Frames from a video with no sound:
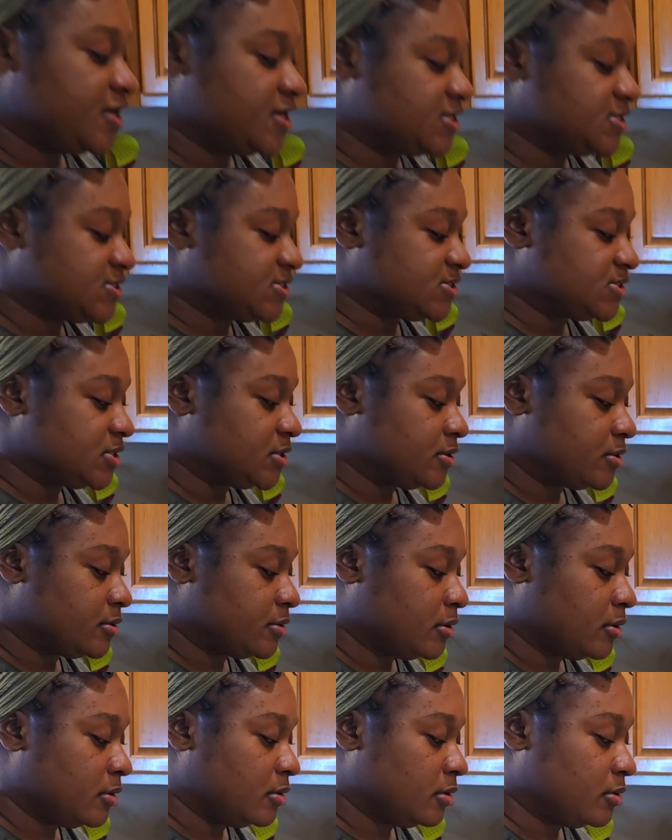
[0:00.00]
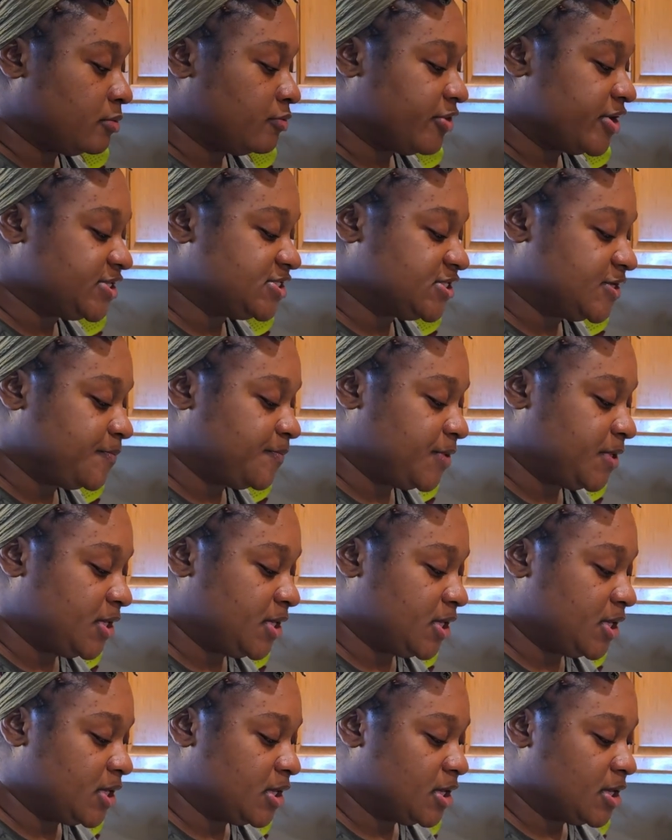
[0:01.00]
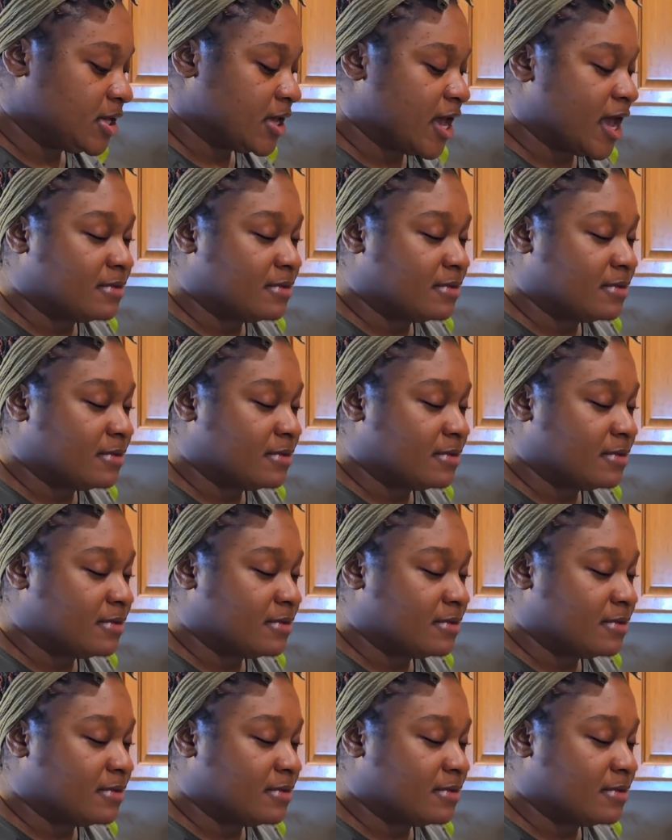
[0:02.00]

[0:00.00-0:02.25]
this recipe,